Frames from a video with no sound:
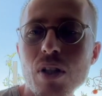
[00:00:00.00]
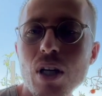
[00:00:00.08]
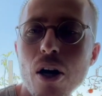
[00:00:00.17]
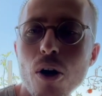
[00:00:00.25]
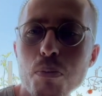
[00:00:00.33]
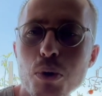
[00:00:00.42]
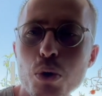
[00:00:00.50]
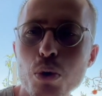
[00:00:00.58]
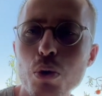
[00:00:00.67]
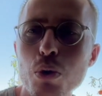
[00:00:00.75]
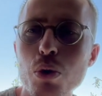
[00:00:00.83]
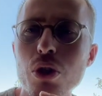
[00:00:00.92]
I hope
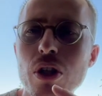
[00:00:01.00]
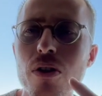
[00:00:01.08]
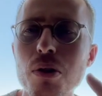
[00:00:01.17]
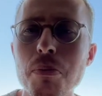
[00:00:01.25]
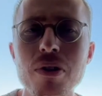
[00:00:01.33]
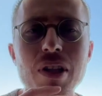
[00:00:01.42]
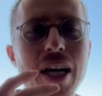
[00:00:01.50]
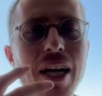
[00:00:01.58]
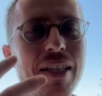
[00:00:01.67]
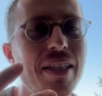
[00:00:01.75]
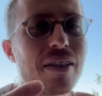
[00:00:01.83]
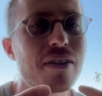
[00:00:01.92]
to share some of the
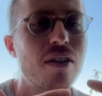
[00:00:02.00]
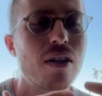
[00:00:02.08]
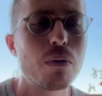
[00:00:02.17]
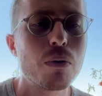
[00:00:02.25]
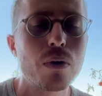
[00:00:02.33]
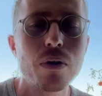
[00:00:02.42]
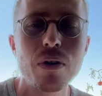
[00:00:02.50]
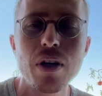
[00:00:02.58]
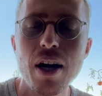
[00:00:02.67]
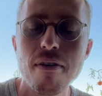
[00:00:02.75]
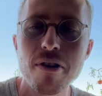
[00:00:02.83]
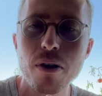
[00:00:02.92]
ideas that we're
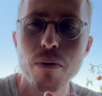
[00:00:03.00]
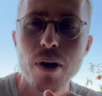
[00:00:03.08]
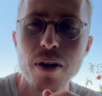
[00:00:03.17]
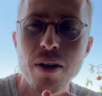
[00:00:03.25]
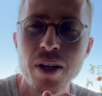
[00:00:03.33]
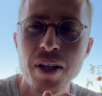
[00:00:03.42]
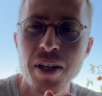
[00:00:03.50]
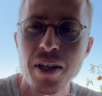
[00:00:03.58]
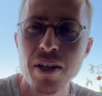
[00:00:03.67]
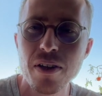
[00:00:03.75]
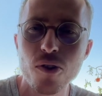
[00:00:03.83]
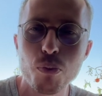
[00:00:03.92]
having around
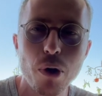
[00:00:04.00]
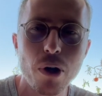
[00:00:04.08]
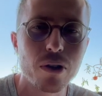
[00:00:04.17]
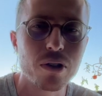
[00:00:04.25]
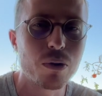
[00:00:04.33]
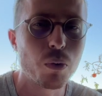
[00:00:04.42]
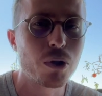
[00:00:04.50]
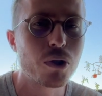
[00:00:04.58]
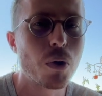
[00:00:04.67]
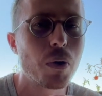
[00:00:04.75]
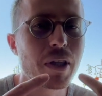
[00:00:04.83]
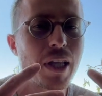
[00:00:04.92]
this product and where it's
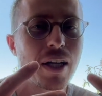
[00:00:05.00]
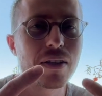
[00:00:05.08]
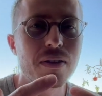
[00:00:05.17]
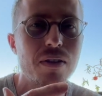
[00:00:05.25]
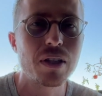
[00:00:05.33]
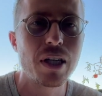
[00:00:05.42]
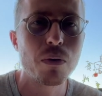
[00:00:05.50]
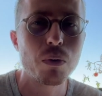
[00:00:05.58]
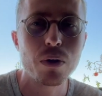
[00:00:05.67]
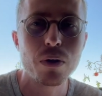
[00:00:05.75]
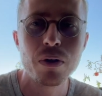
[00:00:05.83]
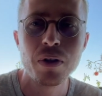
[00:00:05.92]
going next. Again,
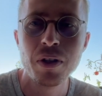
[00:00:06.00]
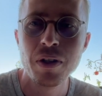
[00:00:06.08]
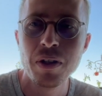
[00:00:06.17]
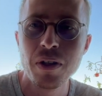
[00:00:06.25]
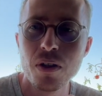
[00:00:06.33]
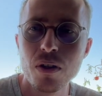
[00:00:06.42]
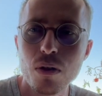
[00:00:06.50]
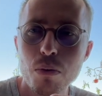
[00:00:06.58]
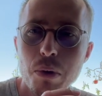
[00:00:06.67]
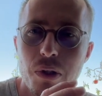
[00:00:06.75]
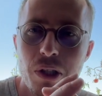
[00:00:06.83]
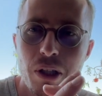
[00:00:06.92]
we're
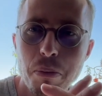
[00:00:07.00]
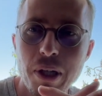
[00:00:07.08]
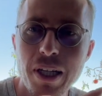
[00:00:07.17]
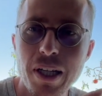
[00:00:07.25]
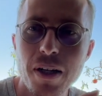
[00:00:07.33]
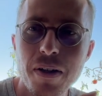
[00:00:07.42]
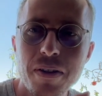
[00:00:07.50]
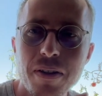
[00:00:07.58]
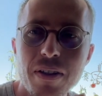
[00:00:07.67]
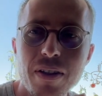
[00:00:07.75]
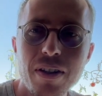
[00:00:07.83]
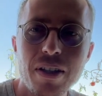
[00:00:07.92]
building a beta
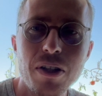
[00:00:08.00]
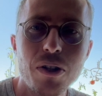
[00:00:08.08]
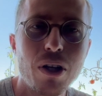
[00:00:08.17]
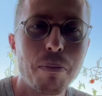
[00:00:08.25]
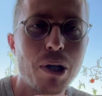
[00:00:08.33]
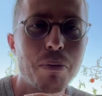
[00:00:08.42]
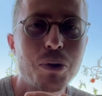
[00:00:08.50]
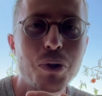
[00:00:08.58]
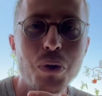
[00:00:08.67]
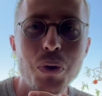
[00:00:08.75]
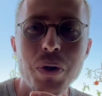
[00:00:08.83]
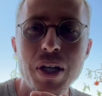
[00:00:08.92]
here coming up
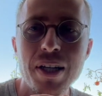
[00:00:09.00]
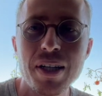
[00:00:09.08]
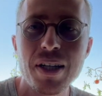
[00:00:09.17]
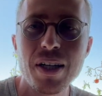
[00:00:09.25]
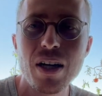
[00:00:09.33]
soon, and